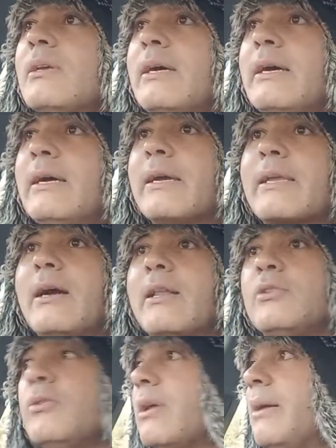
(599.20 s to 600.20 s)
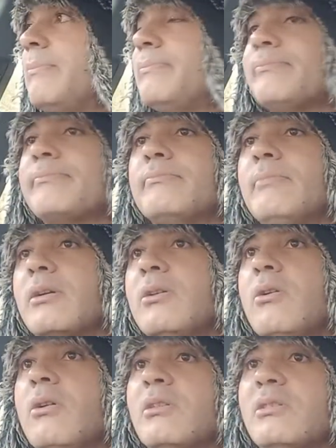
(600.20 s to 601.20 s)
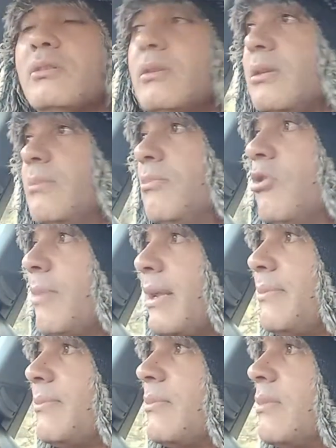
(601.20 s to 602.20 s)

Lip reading: I can't do that. because at the moment